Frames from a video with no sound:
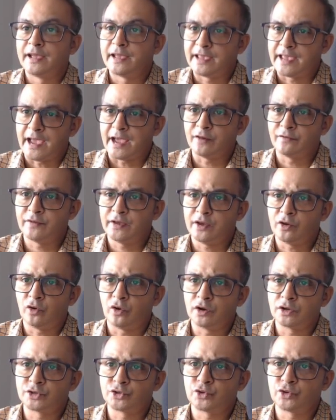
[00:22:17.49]
Can we
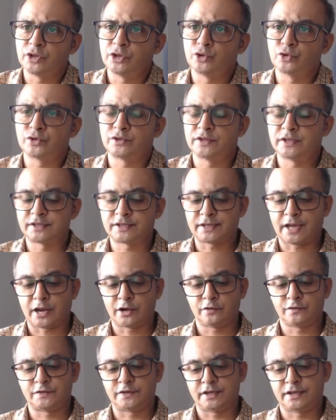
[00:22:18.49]
also use this
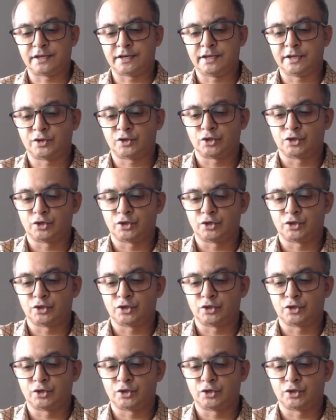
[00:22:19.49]
kind of technique